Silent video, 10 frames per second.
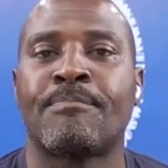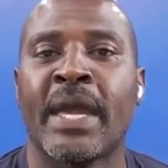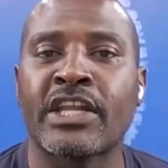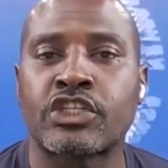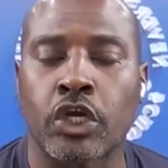
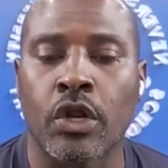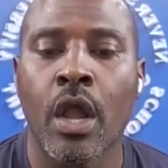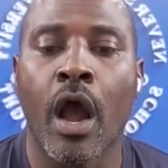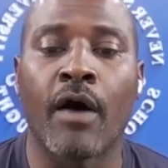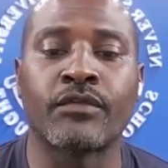picture
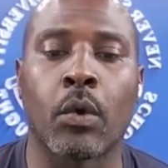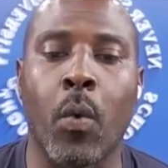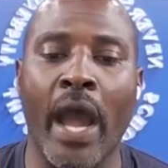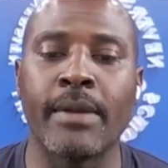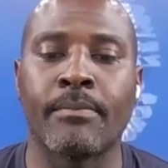of the
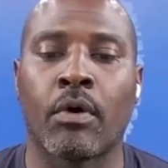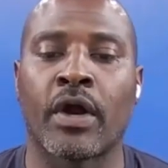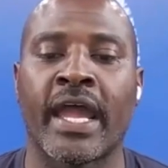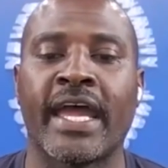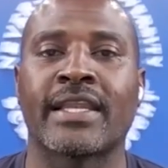
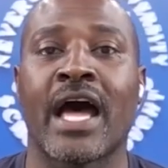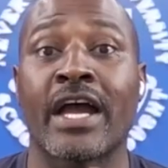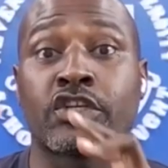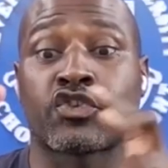whiteboard headline